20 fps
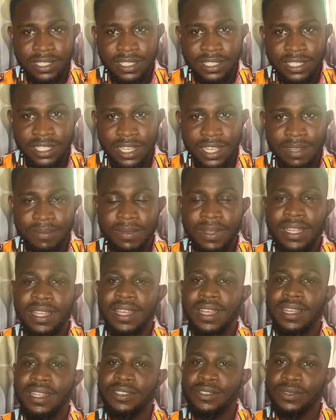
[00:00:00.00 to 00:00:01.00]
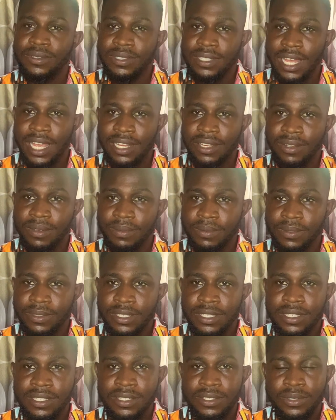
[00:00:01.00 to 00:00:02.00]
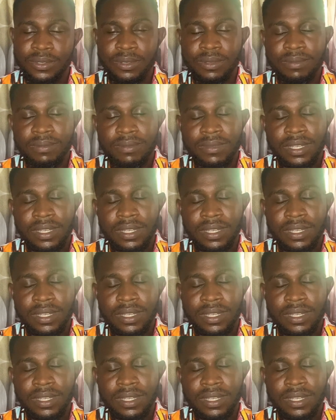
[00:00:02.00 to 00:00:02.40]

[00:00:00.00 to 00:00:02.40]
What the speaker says: a DM to sign up. So